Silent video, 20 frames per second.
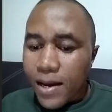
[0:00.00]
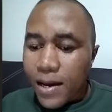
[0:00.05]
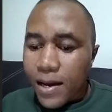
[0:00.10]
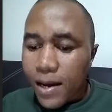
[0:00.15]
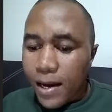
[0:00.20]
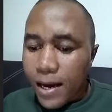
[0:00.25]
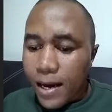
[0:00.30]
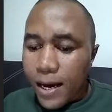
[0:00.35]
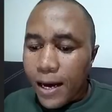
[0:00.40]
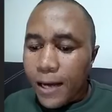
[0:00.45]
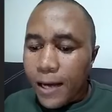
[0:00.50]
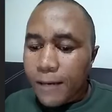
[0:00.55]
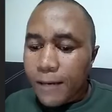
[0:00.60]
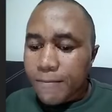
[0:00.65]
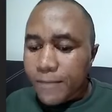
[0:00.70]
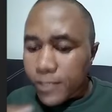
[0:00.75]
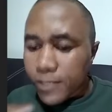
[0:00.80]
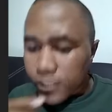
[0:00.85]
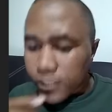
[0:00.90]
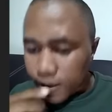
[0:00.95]

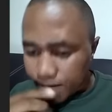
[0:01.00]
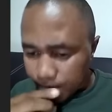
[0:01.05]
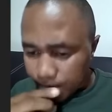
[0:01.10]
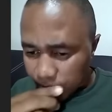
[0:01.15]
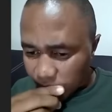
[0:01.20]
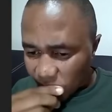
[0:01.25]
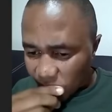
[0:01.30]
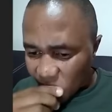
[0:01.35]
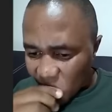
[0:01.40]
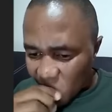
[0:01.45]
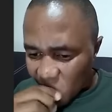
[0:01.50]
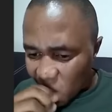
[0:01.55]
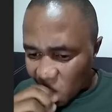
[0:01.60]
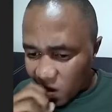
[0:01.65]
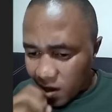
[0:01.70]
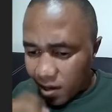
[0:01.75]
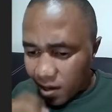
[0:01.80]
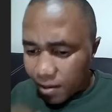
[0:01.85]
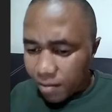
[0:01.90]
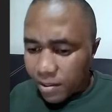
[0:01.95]
And
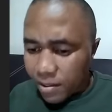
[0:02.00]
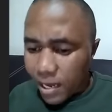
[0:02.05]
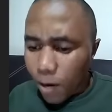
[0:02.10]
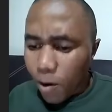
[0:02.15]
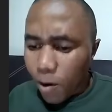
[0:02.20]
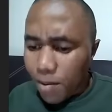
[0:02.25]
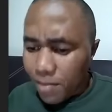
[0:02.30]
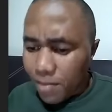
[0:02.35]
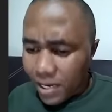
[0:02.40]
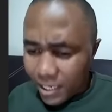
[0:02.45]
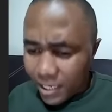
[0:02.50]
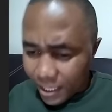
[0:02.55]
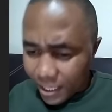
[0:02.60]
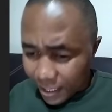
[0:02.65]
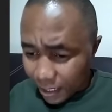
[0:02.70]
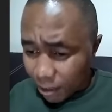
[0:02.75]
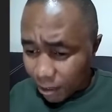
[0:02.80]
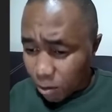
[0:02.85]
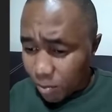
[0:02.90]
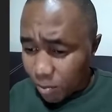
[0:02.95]
uh, there were many
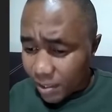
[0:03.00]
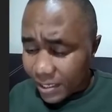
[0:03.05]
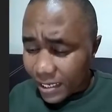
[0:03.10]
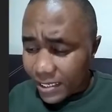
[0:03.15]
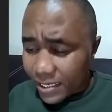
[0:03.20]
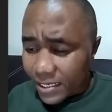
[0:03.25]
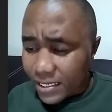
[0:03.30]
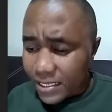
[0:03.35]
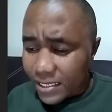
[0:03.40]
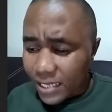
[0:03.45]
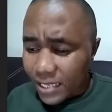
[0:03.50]
recommendations.